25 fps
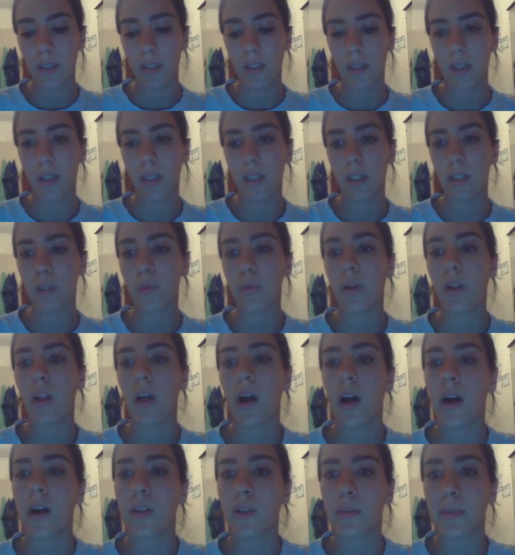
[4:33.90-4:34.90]
it will
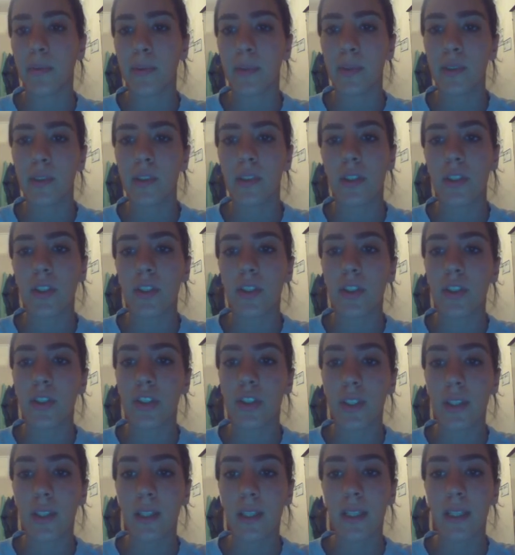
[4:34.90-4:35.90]
output
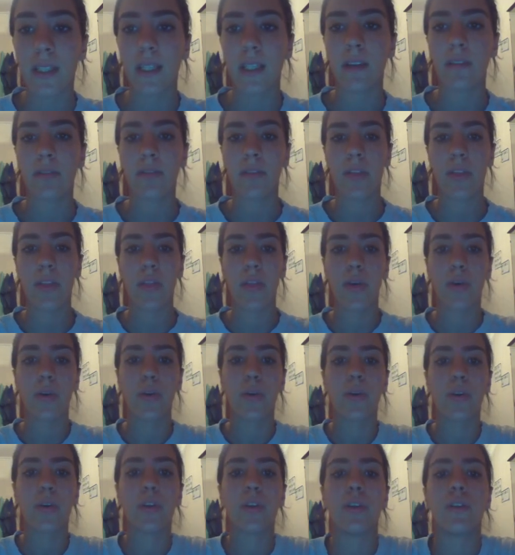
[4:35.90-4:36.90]
Jaqlin even
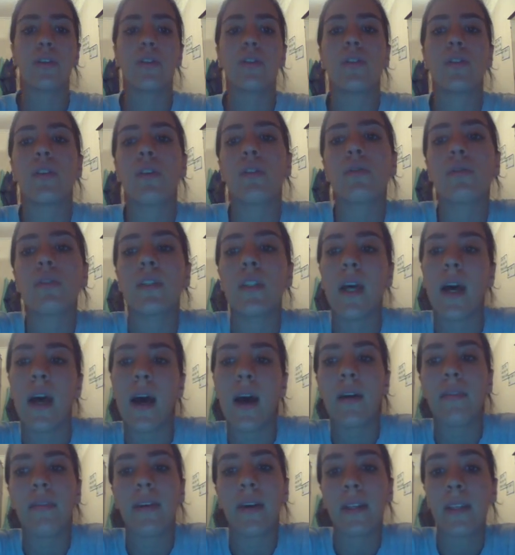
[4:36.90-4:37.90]
though you don't
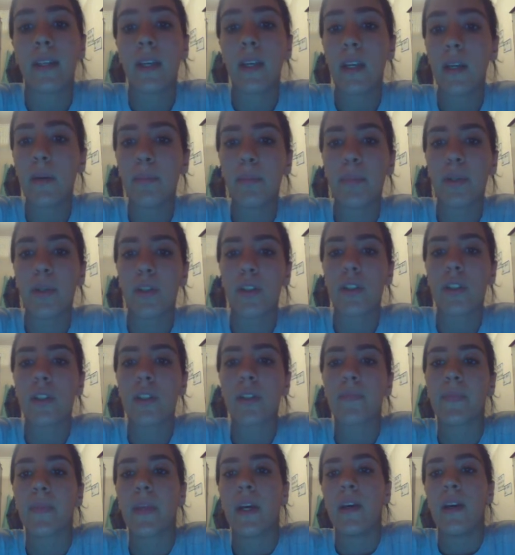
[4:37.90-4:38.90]
have any
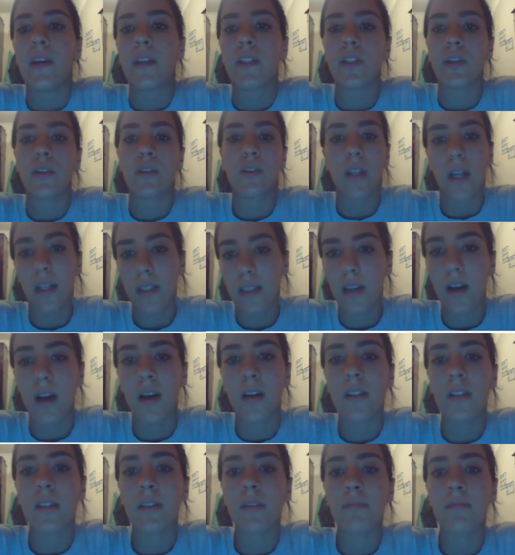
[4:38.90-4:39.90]
inputs. So that's
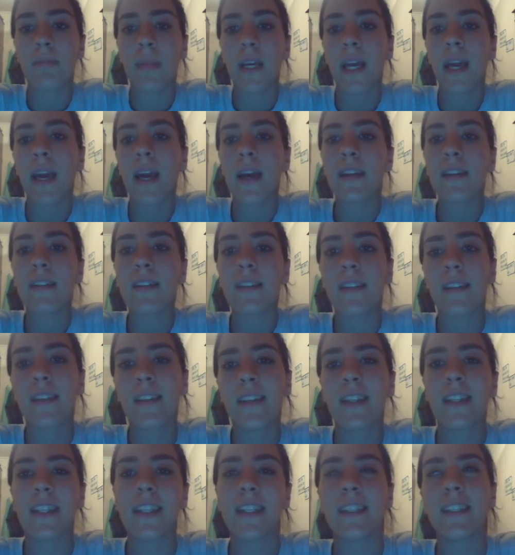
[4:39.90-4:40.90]
awesome, I guess.
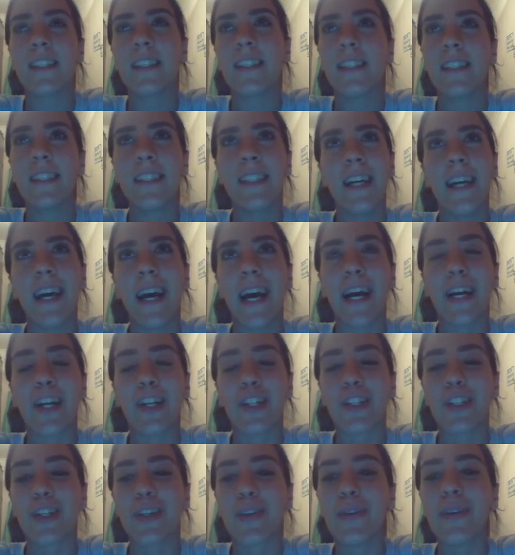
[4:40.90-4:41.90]
I
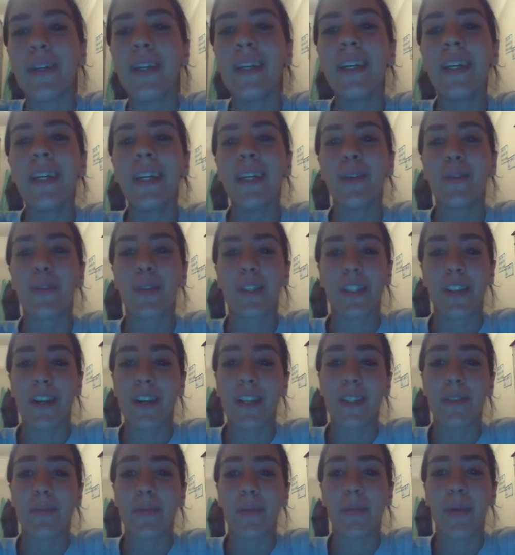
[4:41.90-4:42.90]
don't know what's
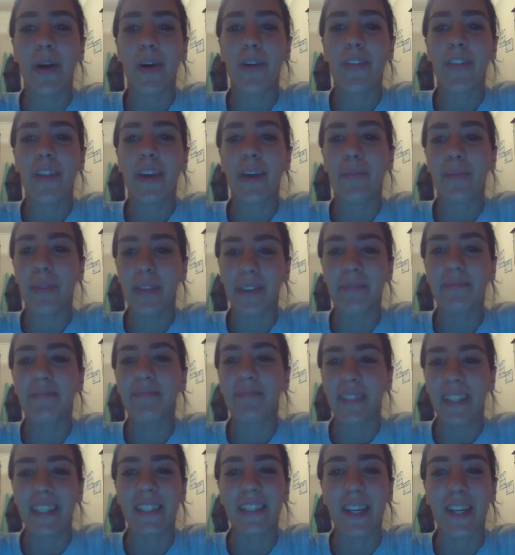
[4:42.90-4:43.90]
awesome about that, but
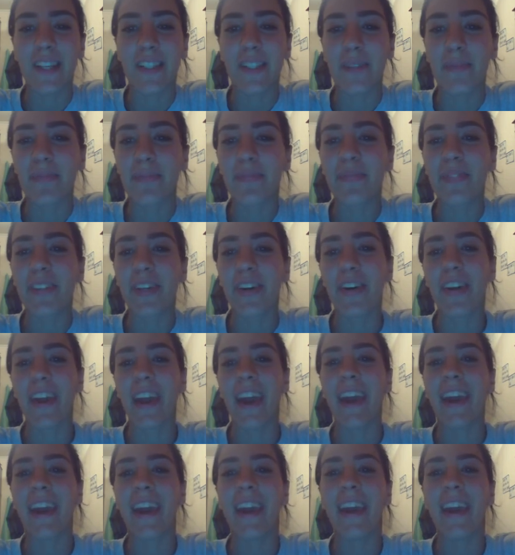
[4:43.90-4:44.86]
it's awesome. Okay,